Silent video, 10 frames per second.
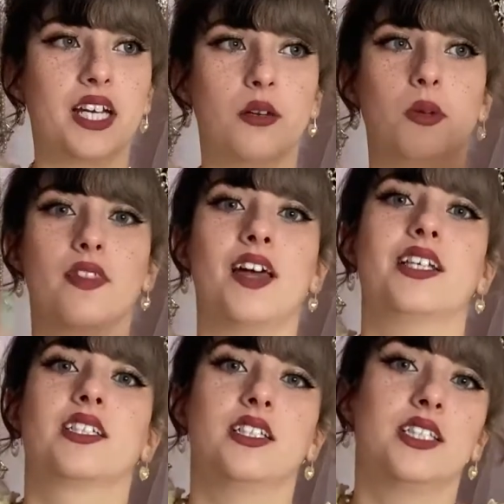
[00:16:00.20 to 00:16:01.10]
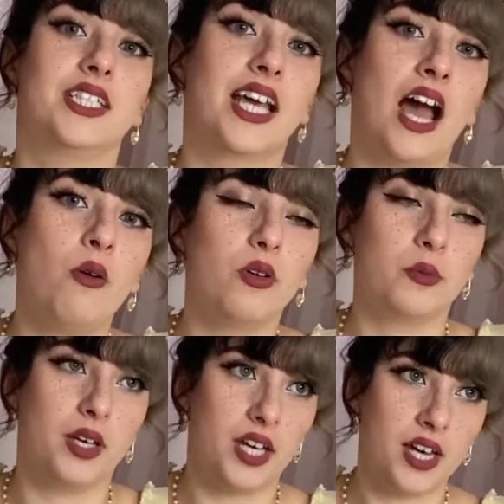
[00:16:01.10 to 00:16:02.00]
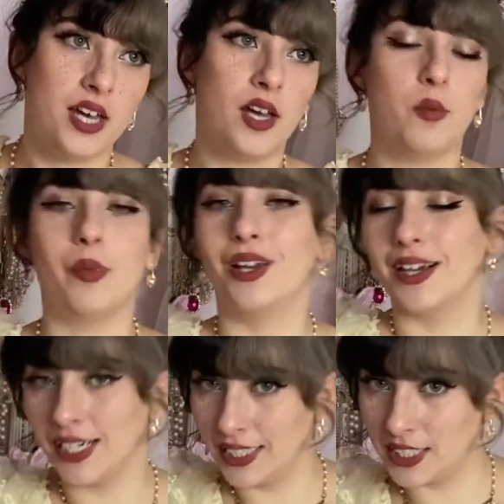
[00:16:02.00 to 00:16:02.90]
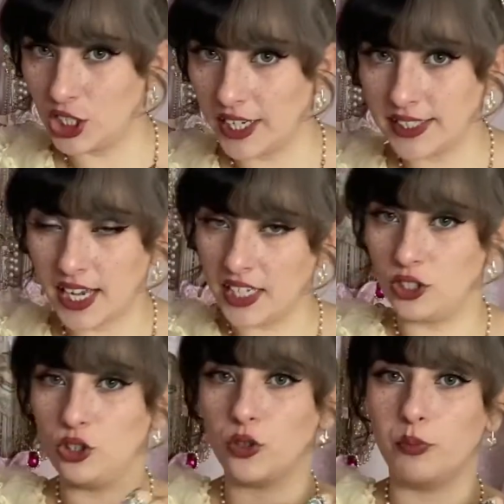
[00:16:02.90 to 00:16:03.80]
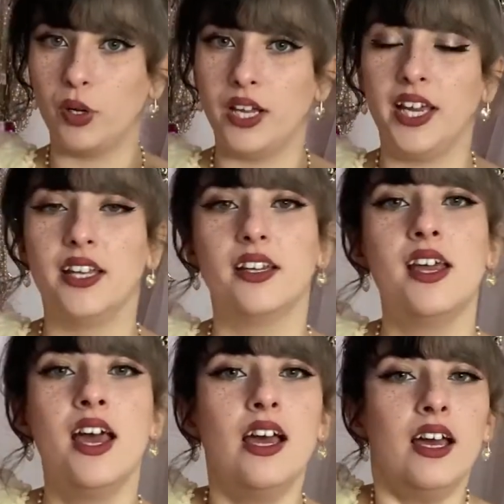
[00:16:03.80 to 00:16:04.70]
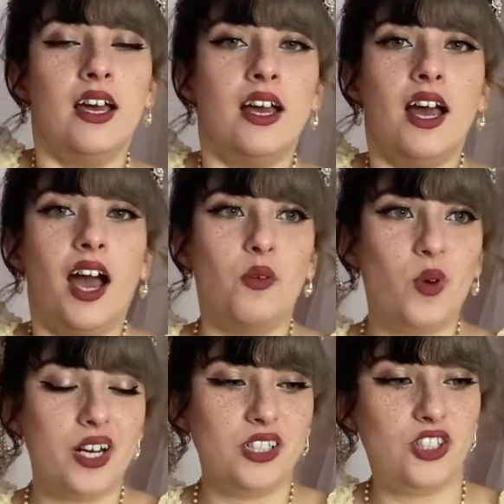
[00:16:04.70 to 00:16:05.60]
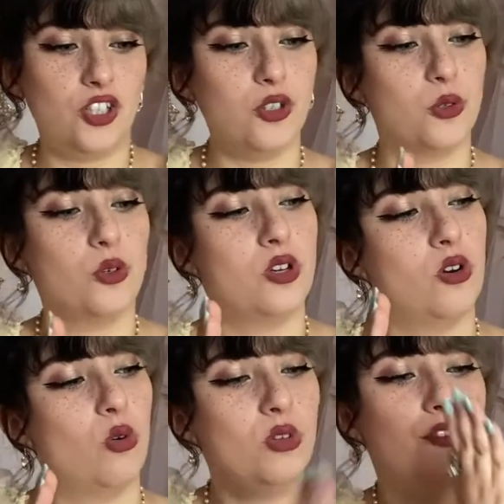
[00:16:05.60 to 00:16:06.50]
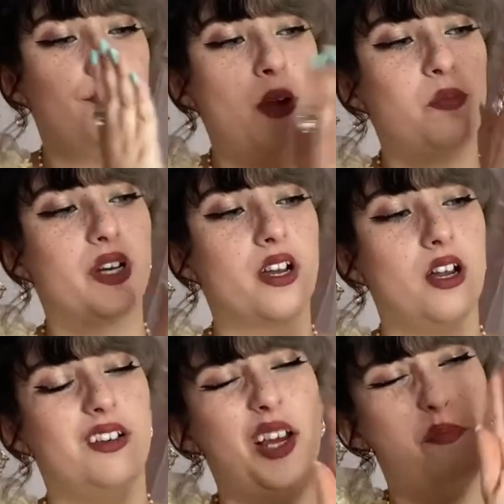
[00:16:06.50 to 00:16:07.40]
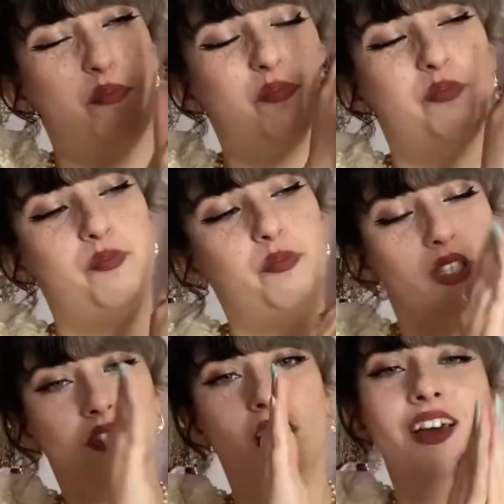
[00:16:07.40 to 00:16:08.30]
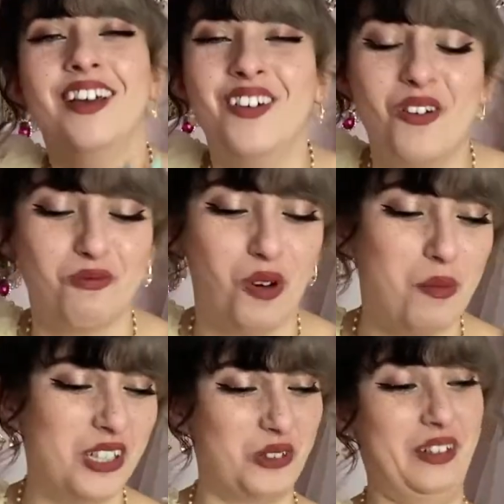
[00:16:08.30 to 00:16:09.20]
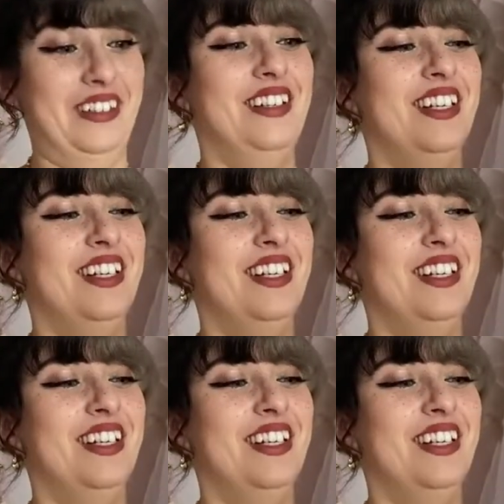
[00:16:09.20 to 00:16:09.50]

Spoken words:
I'm like, that's gonna stick out on me. But luckily it's a JSK, so you can pull it in. And when I do, all the fabric kind of like what am I doing?